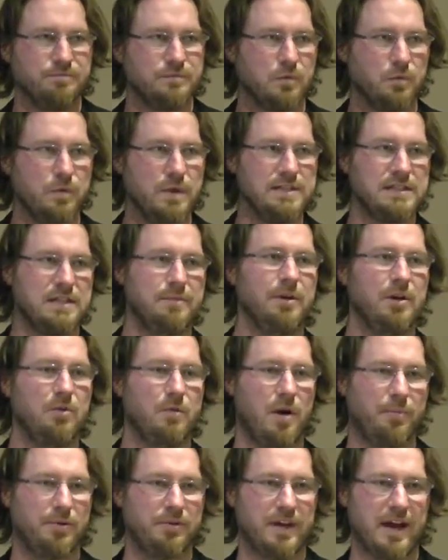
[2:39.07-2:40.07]
reasonably
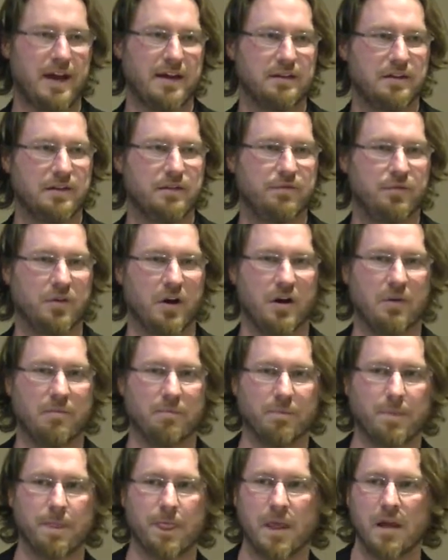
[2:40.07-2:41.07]
well protected
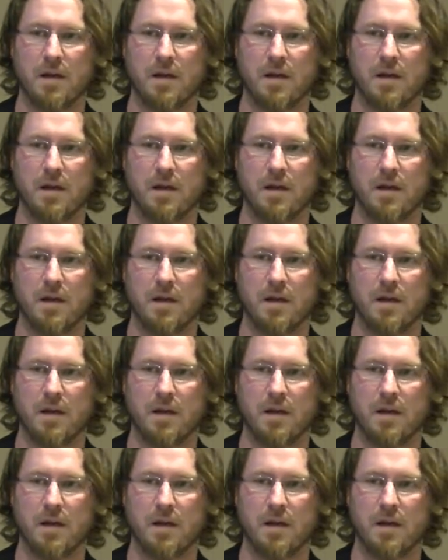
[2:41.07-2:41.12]
from